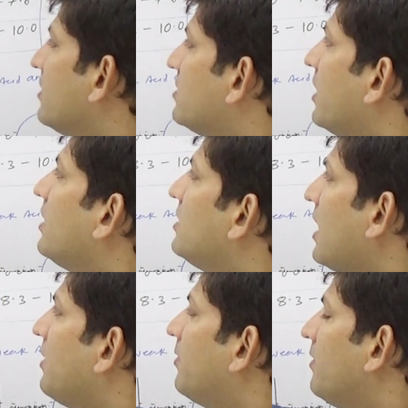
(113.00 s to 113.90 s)
Second
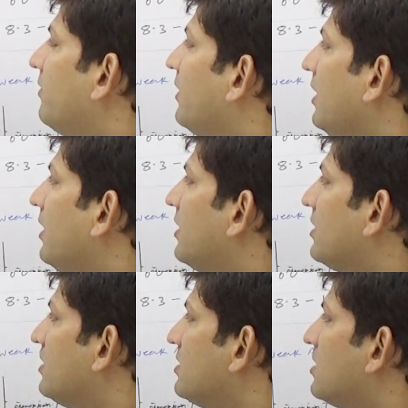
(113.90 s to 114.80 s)
type of
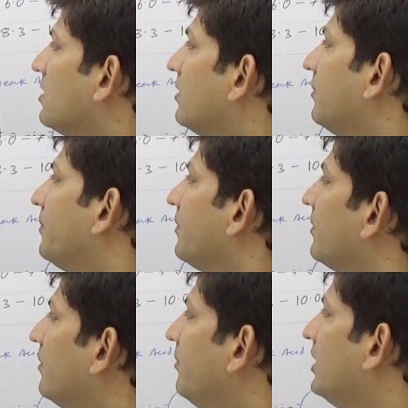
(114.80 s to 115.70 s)
indicator is
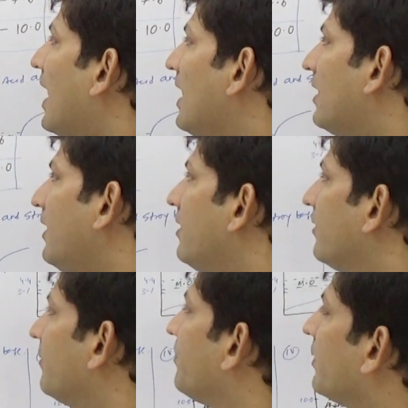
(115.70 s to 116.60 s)
methyl red,
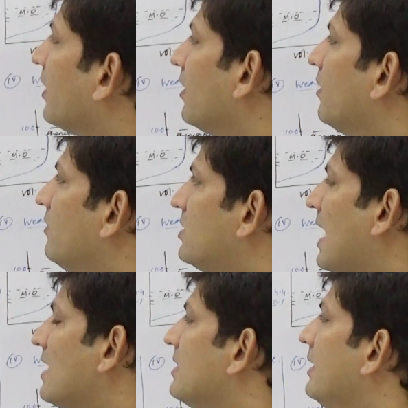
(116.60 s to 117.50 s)
which
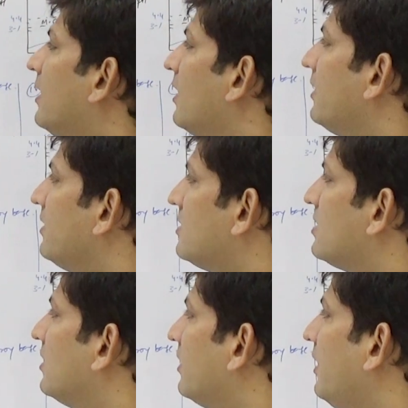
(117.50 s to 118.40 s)
acid color
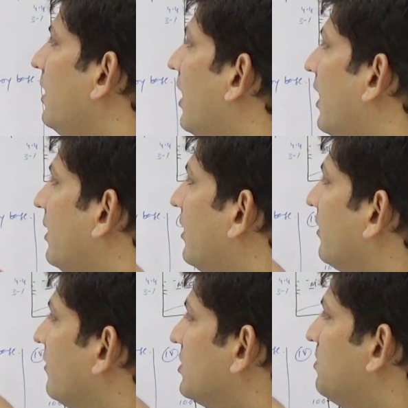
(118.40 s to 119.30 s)
is red and
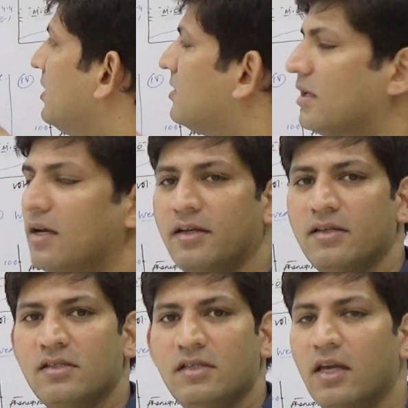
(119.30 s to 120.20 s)
its base color
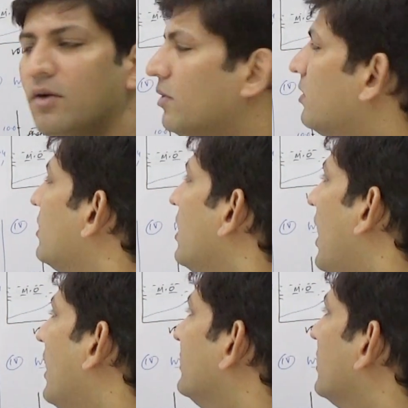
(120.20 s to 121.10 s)
is yellow,
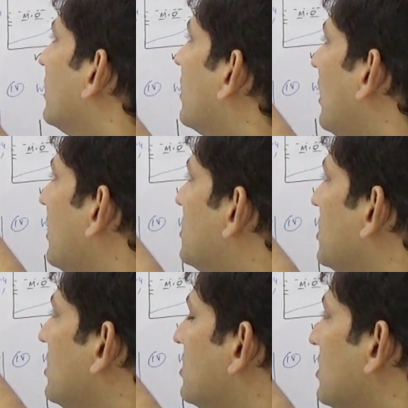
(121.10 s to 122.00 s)
and the color
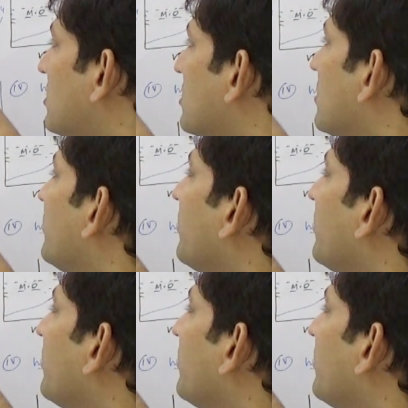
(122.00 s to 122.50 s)
change is